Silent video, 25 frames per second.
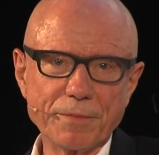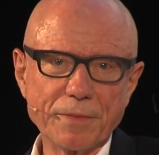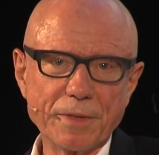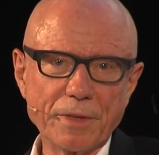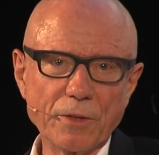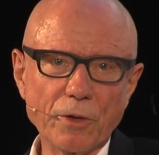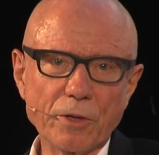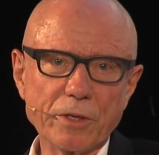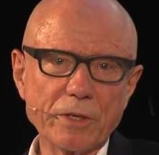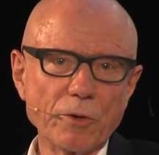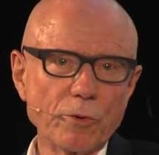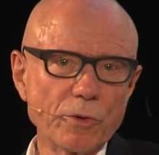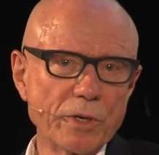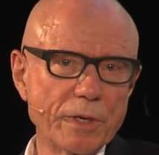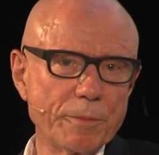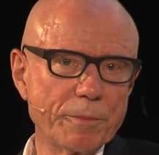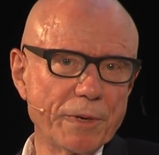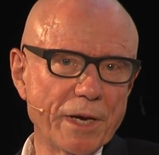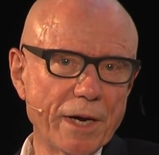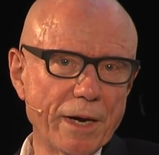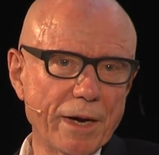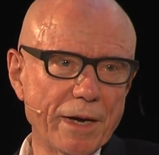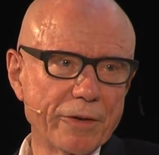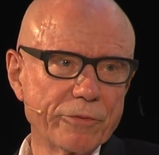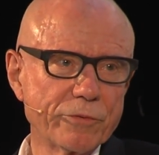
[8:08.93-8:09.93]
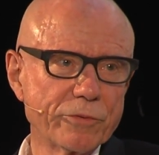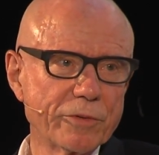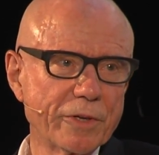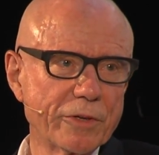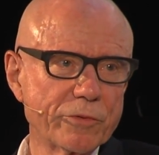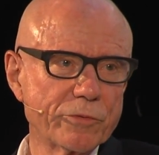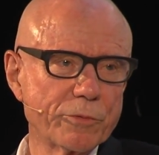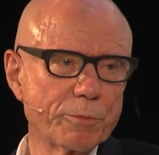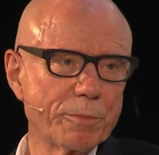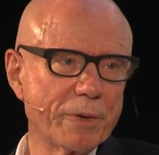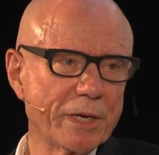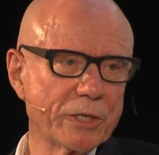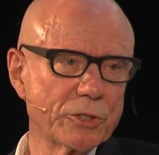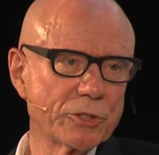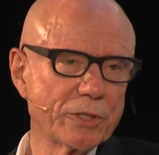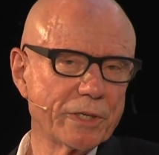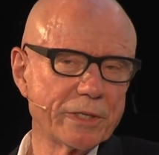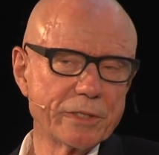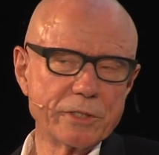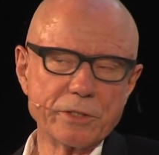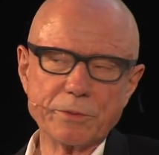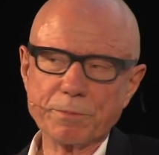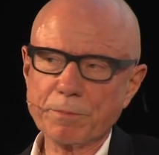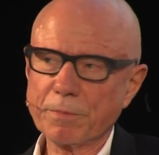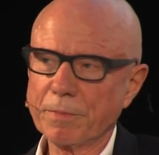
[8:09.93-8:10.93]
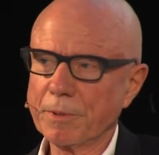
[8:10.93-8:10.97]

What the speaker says: not only by us as specialists,